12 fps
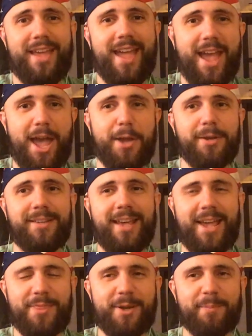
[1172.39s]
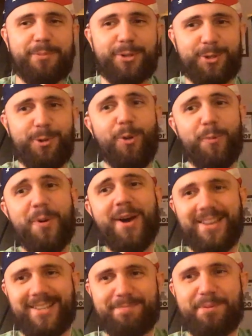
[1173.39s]
and the school
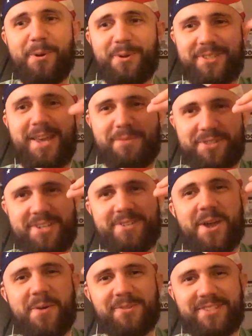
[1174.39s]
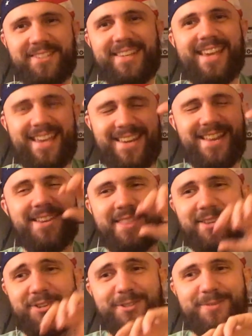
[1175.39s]
bus pulls up so you don't see it, and
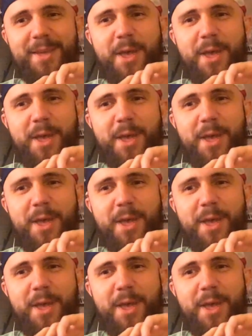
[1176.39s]
it just